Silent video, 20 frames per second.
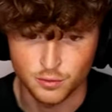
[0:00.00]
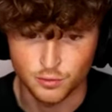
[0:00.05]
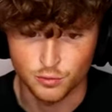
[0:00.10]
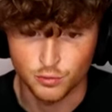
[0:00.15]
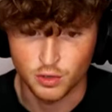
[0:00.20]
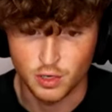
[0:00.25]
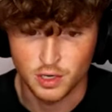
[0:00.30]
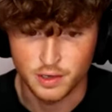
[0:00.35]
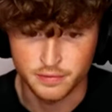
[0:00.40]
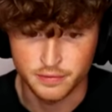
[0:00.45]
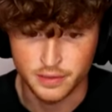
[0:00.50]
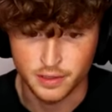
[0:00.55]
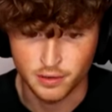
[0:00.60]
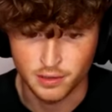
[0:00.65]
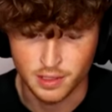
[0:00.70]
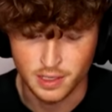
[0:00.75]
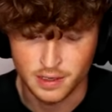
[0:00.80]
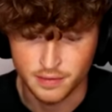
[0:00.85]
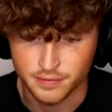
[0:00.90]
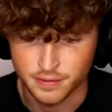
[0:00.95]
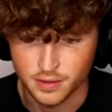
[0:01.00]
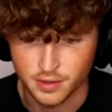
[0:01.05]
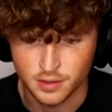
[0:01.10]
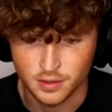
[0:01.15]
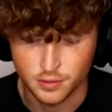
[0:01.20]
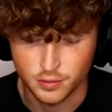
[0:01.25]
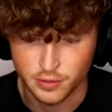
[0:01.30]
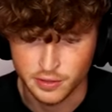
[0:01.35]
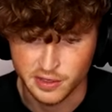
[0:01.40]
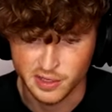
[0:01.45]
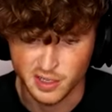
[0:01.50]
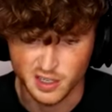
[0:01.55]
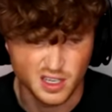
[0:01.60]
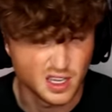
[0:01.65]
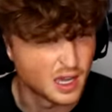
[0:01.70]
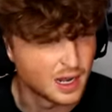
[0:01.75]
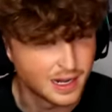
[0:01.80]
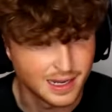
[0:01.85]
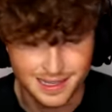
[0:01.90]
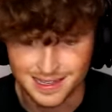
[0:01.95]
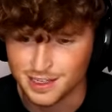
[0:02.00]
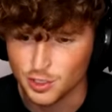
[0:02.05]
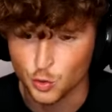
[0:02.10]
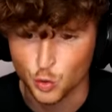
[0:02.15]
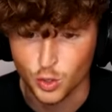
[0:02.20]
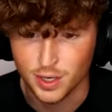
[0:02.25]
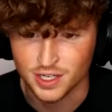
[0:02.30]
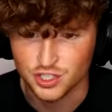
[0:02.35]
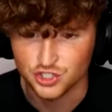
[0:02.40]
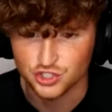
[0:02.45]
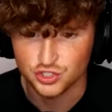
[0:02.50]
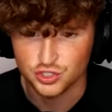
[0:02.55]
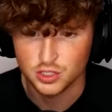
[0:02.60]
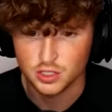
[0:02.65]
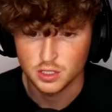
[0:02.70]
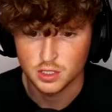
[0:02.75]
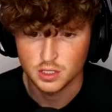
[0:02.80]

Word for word: run for your life here or you're going to get crushed.